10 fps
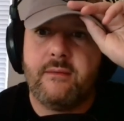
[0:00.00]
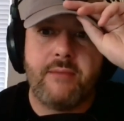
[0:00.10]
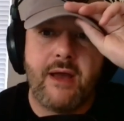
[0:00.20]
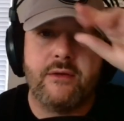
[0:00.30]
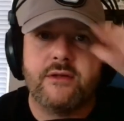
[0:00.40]

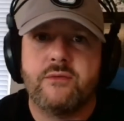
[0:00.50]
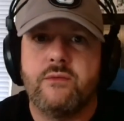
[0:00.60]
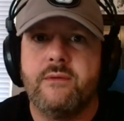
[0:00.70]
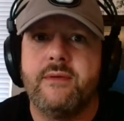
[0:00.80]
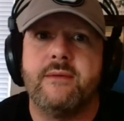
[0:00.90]
Bowers
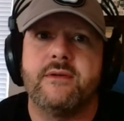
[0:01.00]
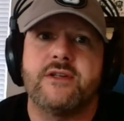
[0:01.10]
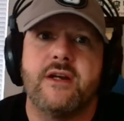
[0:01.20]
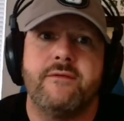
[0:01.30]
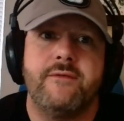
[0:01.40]
will be able to
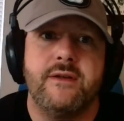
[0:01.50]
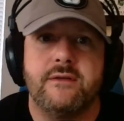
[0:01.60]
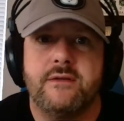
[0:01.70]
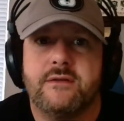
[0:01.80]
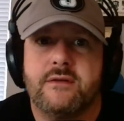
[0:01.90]
share a
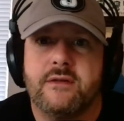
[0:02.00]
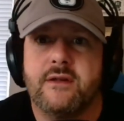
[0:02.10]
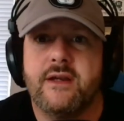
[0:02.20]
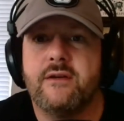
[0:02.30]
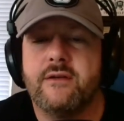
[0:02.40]
field
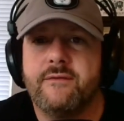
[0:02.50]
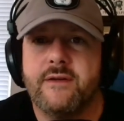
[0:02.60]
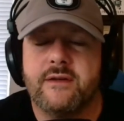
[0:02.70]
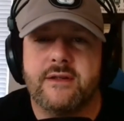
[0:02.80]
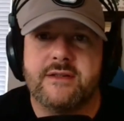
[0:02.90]
or get on the
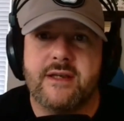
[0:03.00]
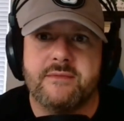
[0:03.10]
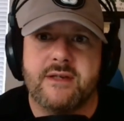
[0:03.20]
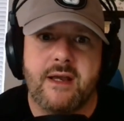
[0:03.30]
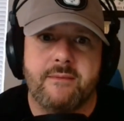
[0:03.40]
field at the same
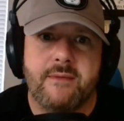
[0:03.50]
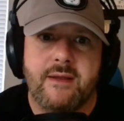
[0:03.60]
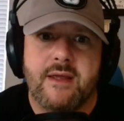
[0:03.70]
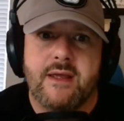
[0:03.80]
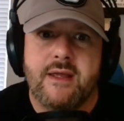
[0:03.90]
time.
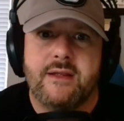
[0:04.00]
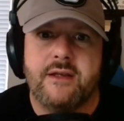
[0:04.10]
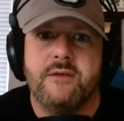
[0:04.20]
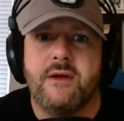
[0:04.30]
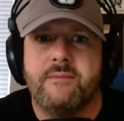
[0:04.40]

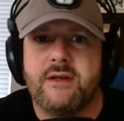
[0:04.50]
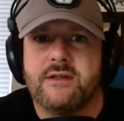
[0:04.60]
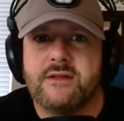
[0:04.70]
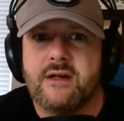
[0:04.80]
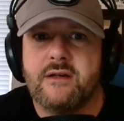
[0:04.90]
Now, you might be
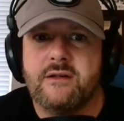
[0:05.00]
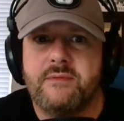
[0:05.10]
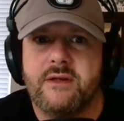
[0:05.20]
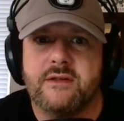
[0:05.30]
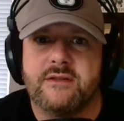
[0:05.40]
concerned
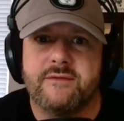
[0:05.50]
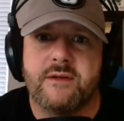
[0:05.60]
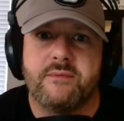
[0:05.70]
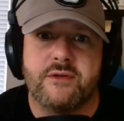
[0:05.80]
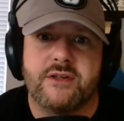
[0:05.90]
because if
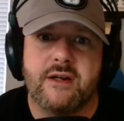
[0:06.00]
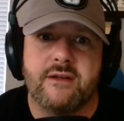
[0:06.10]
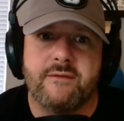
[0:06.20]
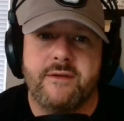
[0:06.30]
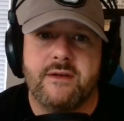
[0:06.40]
they're both
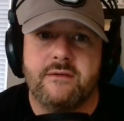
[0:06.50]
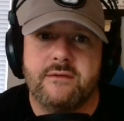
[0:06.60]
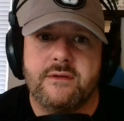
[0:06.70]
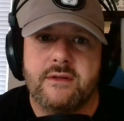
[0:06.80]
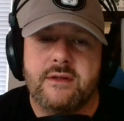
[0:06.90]
sharing the
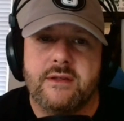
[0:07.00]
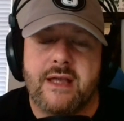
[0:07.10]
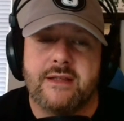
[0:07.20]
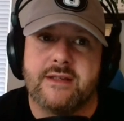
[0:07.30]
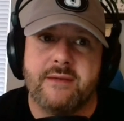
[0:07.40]
field
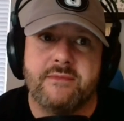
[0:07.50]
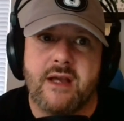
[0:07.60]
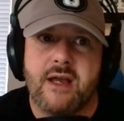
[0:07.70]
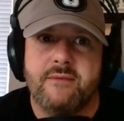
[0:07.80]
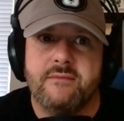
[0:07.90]
at the same
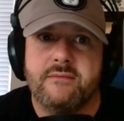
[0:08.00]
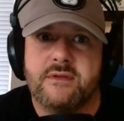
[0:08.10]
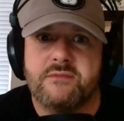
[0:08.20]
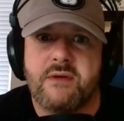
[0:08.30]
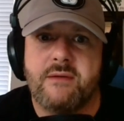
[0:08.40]
time,
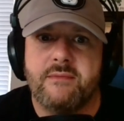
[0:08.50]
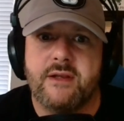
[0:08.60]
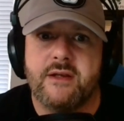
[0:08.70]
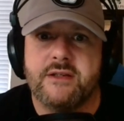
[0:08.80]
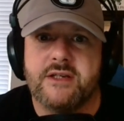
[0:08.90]
there's
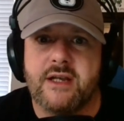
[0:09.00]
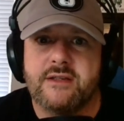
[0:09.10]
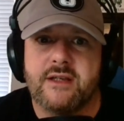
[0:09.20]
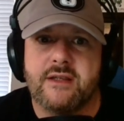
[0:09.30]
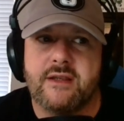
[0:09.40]
probably a good
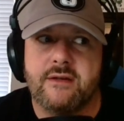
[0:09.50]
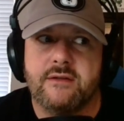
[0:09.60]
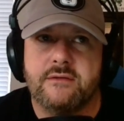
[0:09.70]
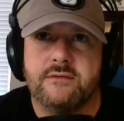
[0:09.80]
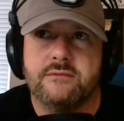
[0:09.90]
chance that
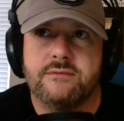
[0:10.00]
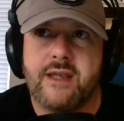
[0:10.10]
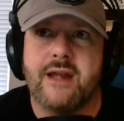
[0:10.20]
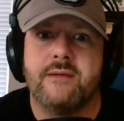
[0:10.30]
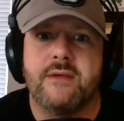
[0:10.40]
they'll
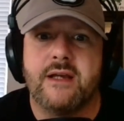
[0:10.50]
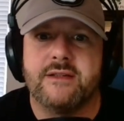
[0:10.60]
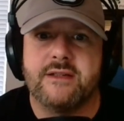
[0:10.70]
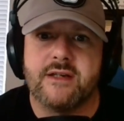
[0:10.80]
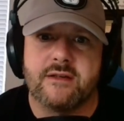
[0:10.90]

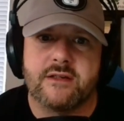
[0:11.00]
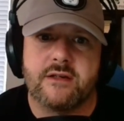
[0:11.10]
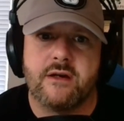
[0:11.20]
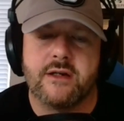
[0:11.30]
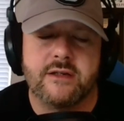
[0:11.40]
cannibalize each other's
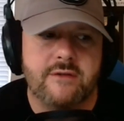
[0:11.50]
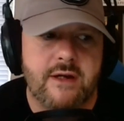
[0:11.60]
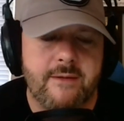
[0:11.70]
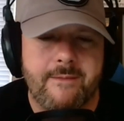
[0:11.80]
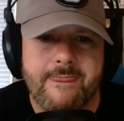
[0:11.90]
targets, right?